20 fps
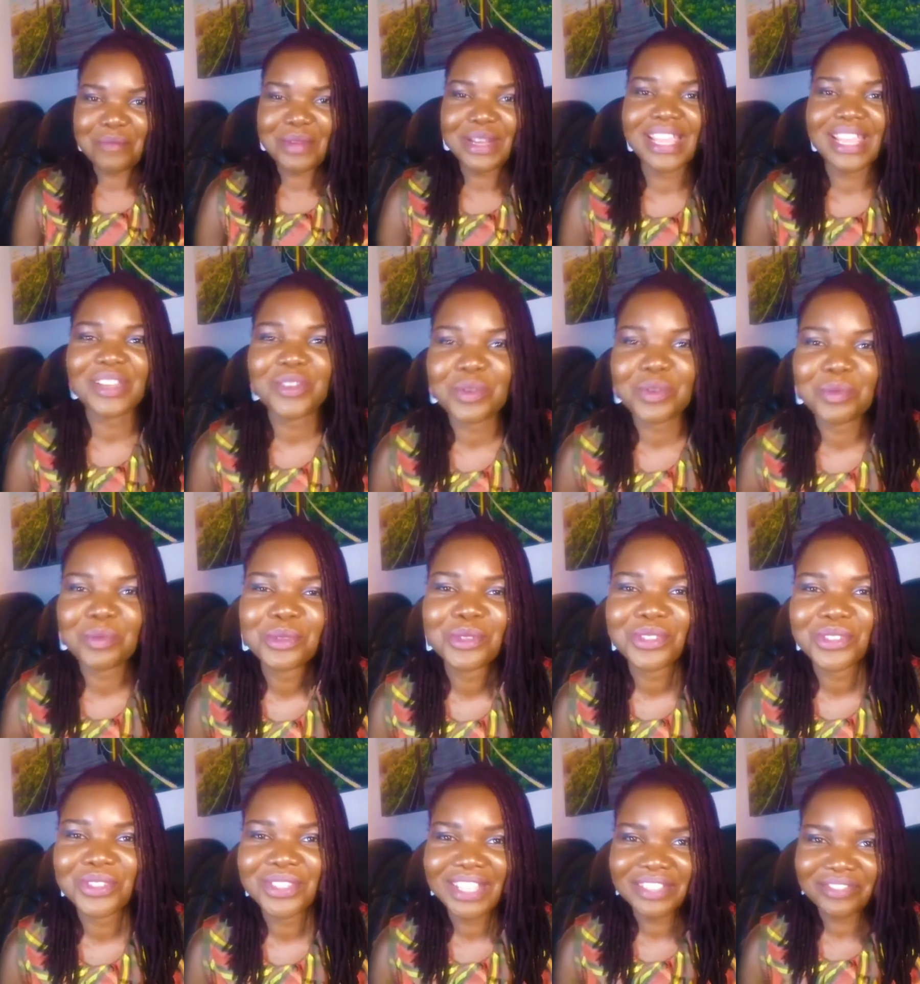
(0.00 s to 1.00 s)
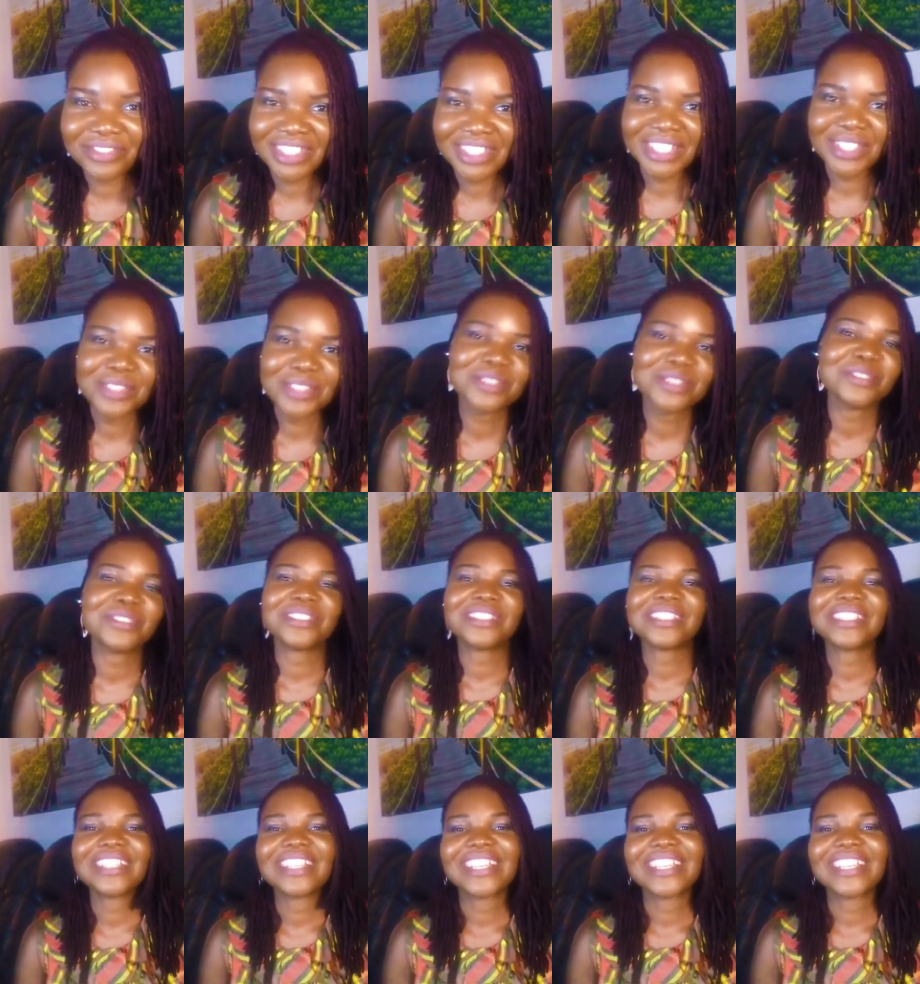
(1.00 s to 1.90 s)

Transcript: but I hope to do that very soon.